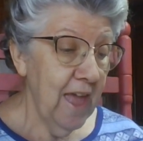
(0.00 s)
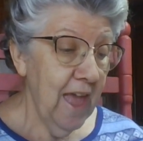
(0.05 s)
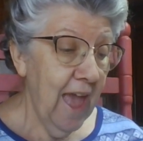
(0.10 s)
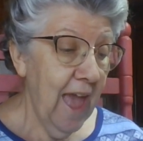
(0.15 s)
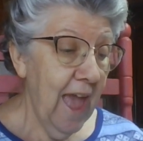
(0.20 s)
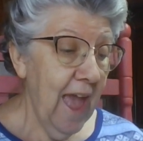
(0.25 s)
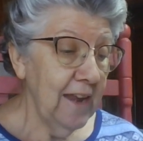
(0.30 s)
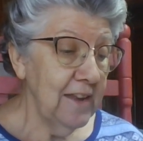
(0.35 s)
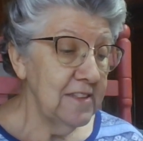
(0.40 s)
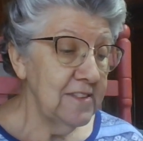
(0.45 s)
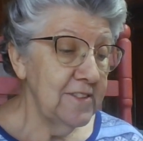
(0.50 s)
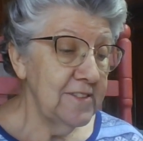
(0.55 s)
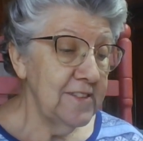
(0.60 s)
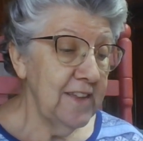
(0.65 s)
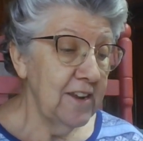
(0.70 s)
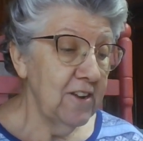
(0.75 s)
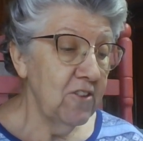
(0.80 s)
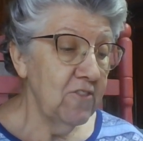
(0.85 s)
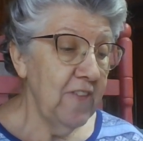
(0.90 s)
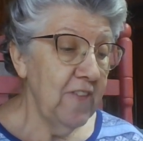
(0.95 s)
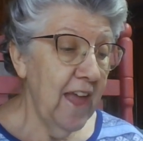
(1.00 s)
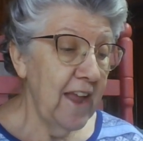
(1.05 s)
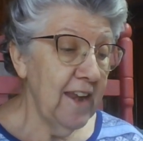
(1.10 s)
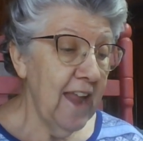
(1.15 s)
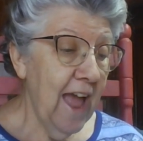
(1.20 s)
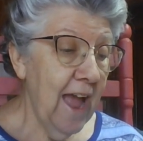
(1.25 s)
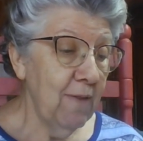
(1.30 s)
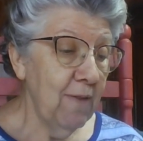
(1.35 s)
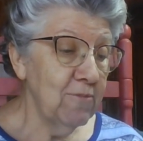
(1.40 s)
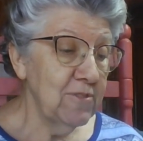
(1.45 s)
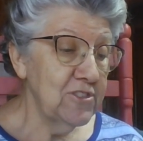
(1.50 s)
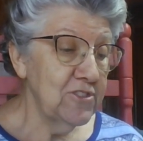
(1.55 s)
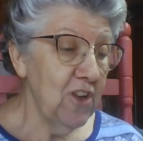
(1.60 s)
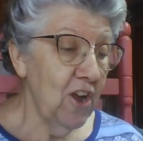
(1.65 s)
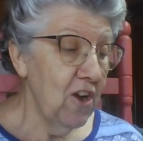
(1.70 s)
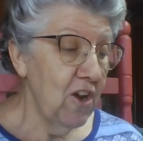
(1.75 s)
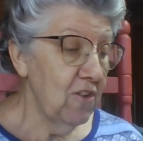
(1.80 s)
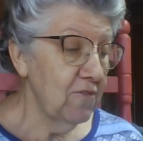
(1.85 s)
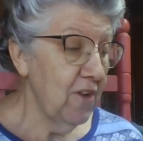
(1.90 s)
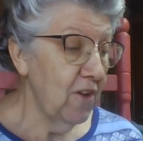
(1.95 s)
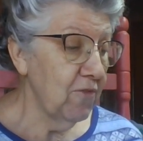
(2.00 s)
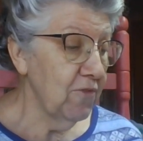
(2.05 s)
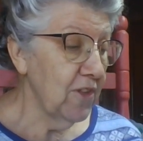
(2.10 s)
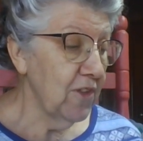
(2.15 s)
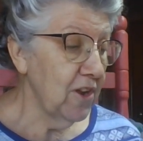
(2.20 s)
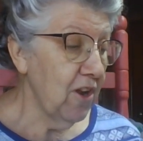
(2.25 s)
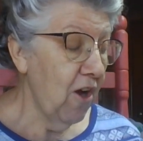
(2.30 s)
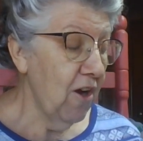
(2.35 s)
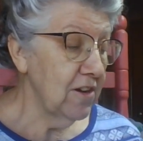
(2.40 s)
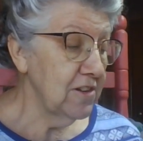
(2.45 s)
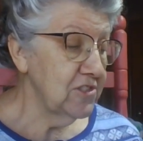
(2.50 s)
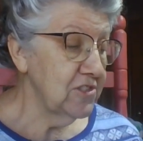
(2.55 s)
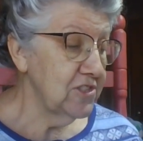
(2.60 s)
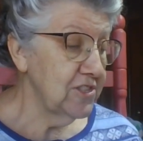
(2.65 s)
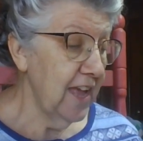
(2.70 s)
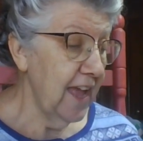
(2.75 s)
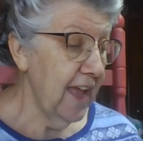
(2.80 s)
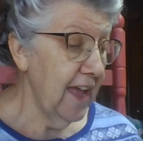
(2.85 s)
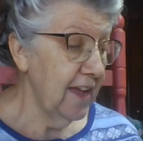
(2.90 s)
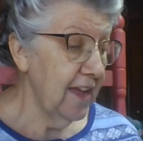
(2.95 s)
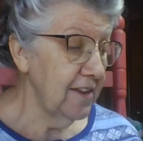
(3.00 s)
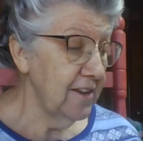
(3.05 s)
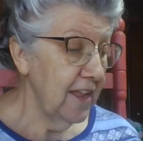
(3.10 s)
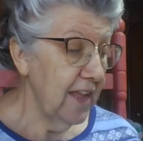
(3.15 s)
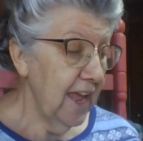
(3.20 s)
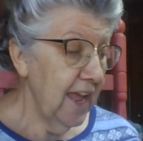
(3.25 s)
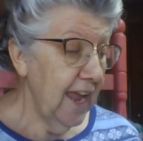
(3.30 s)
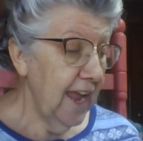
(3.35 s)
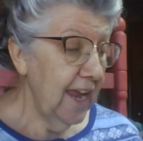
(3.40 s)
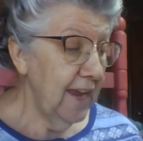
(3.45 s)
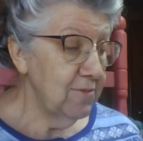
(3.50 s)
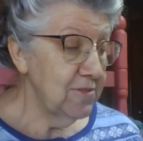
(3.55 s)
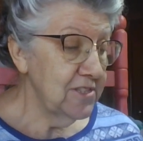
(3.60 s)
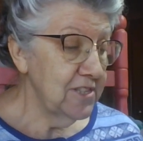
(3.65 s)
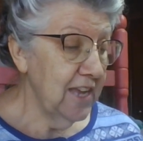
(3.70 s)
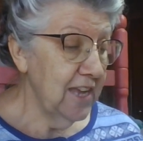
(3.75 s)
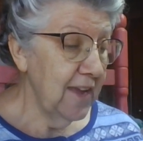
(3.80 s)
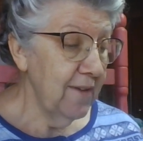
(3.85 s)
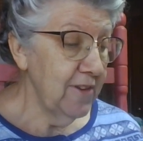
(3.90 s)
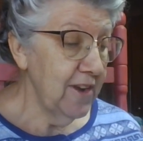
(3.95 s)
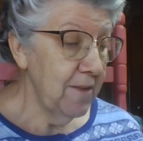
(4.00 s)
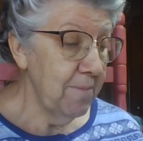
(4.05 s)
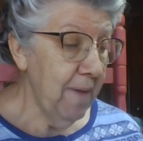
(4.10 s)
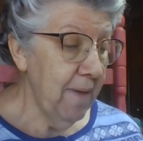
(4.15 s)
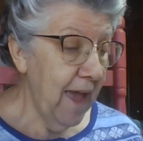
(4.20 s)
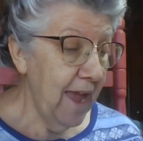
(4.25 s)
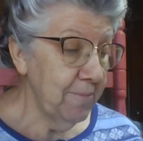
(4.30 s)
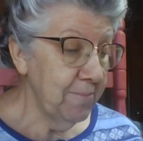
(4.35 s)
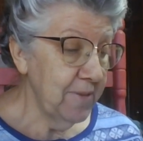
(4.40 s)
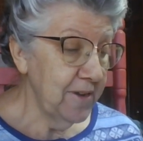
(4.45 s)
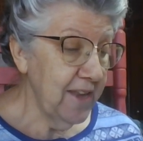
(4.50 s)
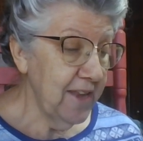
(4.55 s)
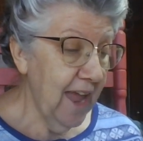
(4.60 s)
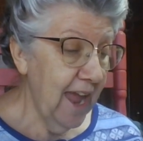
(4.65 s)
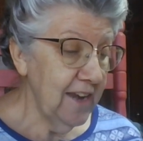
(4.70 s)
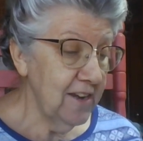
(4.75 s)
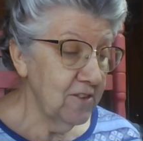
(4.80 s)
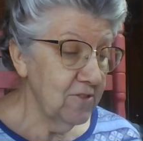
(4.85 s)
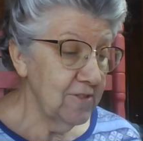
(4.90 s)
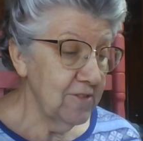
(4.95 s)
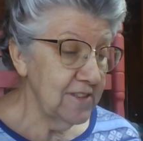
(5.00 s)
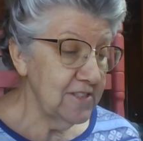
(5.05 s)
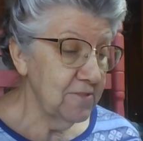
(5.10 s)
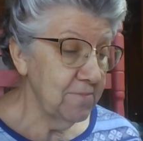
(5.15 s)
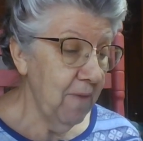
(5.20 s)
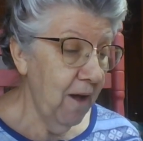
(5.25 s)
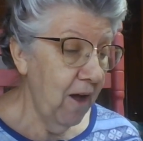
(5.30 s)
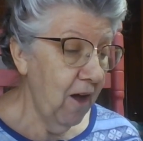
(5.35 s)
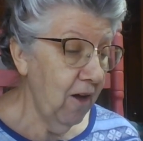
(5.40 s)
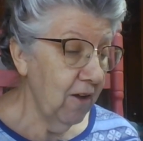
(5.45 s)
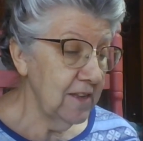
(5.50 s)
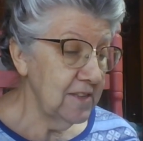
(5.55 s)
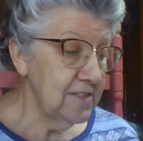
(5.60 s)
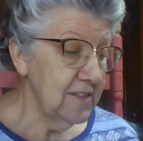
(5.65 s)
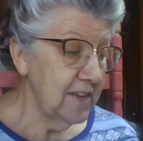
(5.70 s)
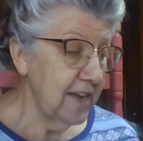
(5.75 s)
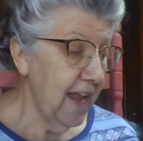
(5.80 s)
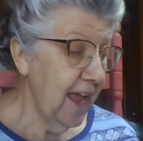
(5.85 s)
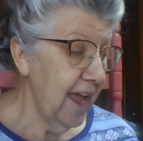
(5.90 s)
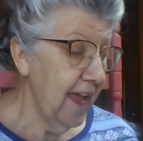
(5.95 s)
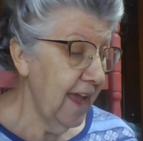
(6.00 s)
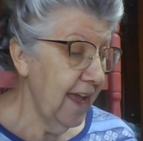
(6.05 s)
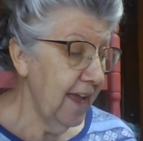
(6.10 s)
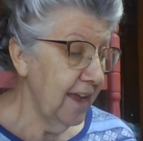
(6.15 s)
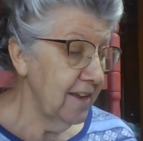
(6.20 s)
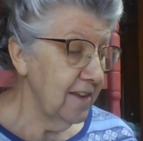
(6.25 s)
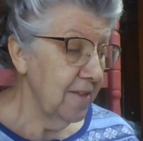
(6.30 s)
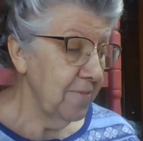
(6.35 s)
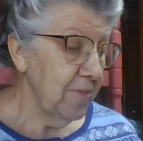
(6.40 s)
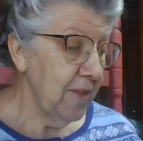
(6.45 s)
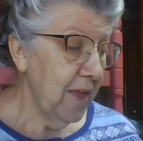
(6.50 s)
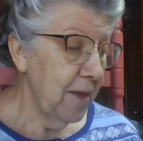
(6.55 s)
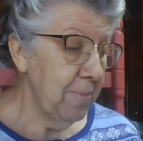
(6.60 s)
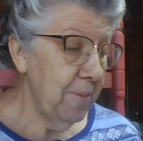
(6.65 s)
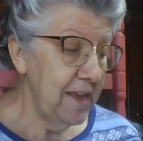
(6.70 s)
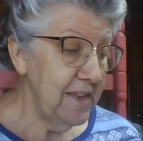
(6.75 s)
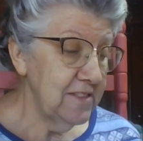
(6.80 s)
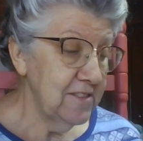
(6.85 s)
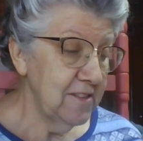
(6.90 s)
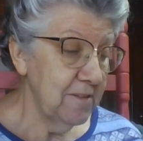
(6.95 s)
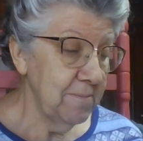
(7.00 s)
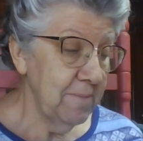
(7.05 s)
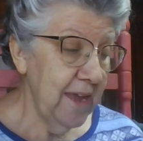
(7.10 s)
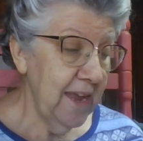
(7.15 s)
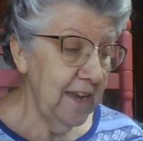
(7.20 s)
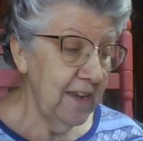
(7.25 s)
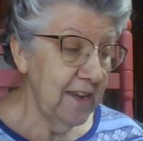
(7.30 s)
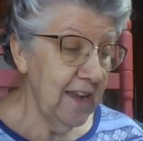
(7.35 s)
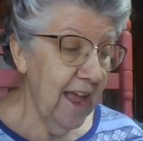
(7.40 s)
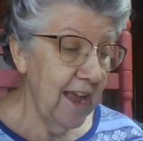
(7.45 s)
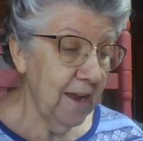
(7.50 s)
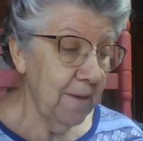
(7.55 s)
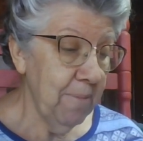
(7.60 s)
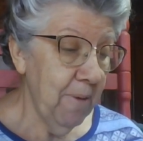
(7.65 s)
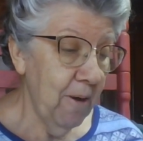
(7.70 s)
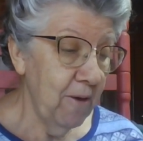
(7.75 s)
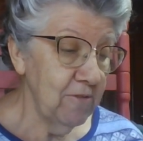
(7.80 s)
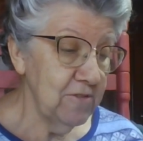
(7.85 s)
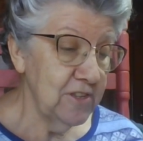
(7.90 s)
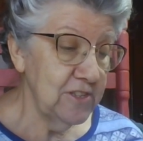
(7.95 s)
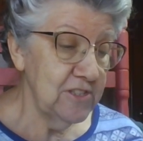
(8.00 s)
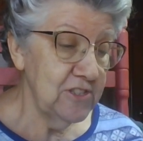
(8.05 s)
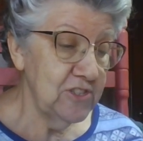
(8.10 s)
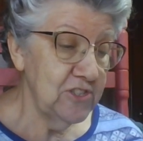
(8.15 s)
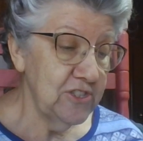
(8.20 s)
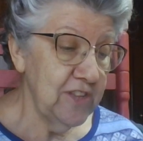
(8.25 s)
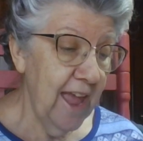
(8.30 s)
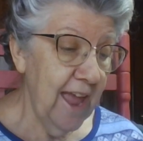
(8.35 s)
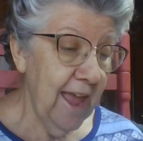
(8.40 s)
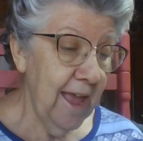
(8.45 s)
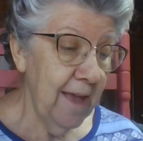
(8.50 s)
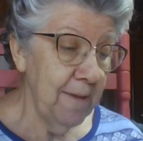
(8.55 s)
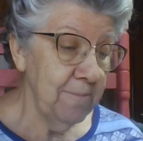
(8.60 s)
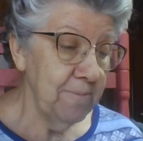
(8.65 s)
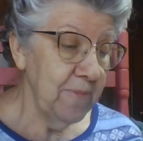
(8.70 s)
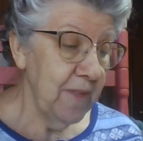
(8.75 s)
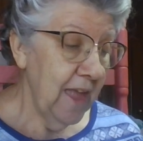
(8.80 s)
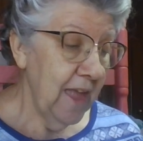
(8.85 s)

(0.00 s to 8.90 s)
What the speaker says: Alan's dinner that night was served on the large set. He was given a baked potato as small as an egg, a piece of meat like a postage stamp,